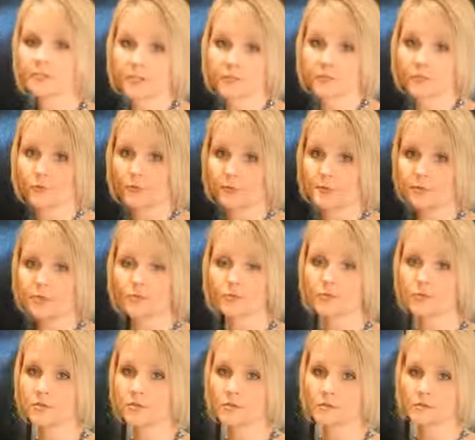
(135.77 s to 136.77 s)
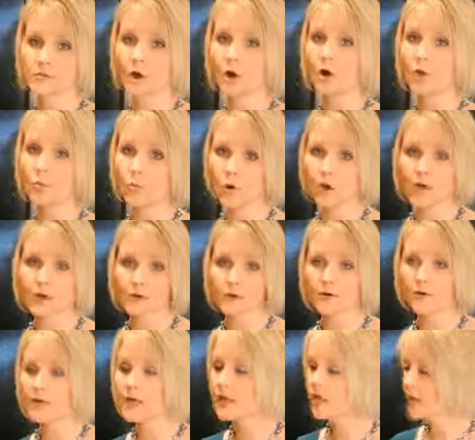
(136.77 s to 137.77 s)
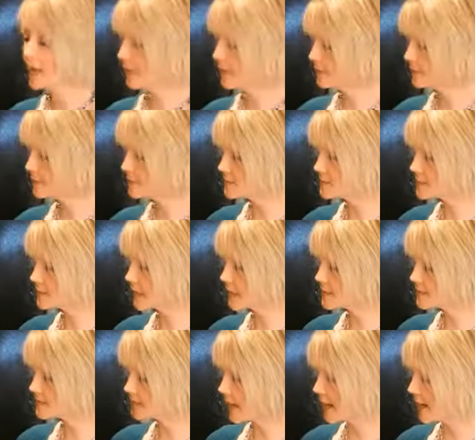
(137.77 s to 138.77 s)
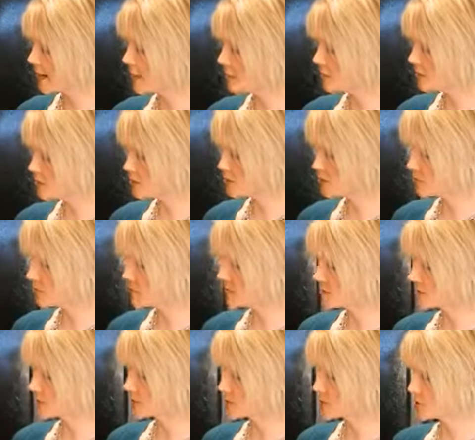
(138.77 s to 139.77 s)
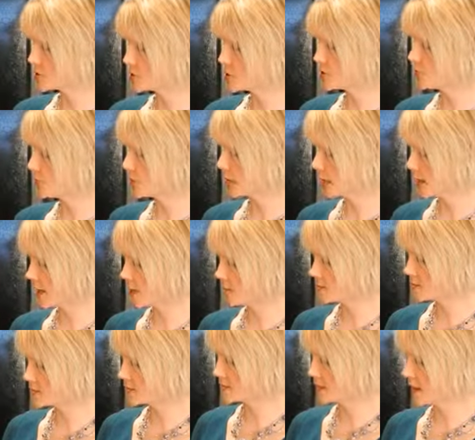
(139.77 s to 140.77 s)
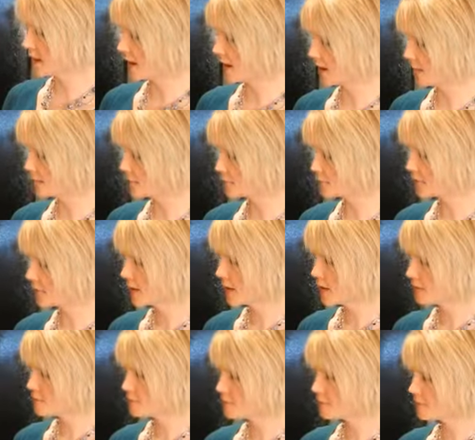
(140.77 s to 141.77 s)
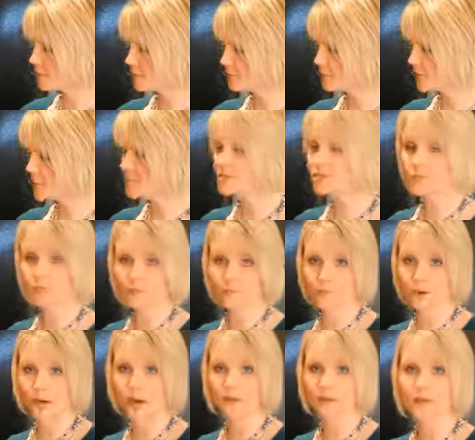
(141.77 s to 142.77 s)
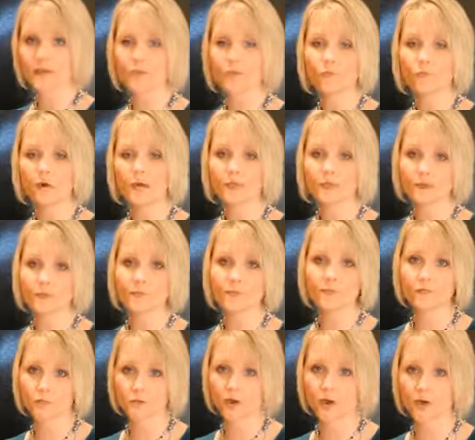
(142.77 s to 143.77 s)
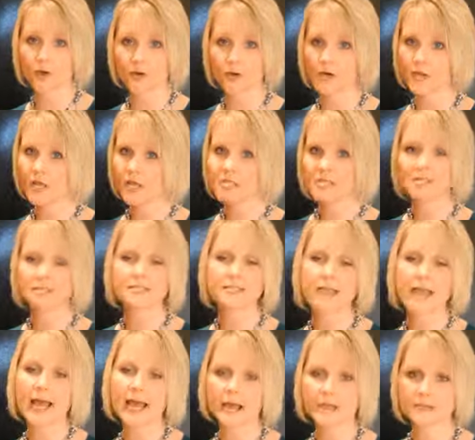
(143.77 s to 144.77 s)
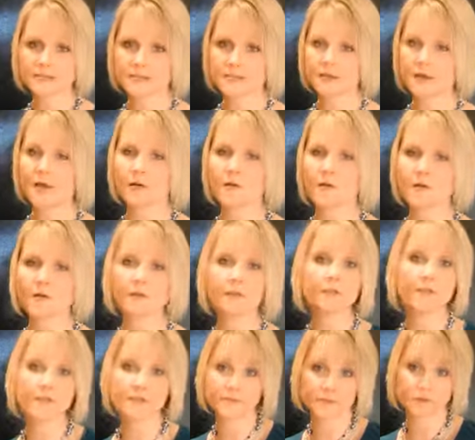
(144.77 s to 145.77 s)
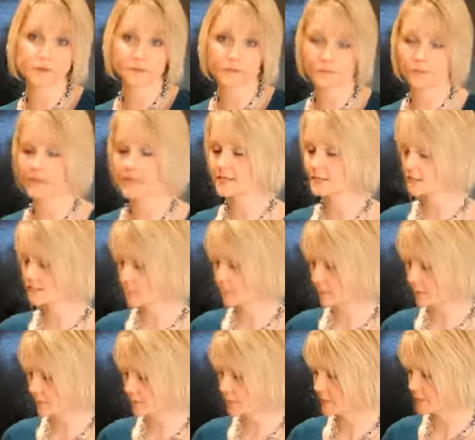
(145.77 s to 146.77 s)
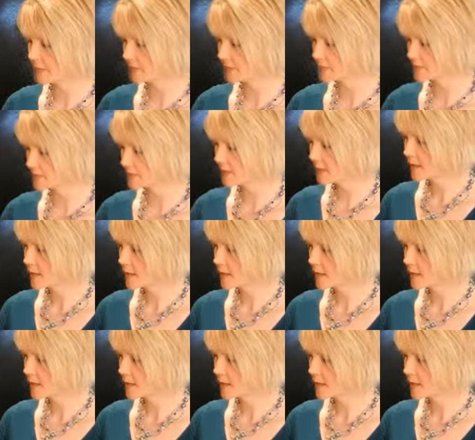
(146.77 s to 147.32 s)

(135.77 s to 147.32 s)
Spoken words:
liquid. You can use all water. In this case, I have used 2 cups of vegetable broth and 1 cup of water just to add some flavor to my split peas.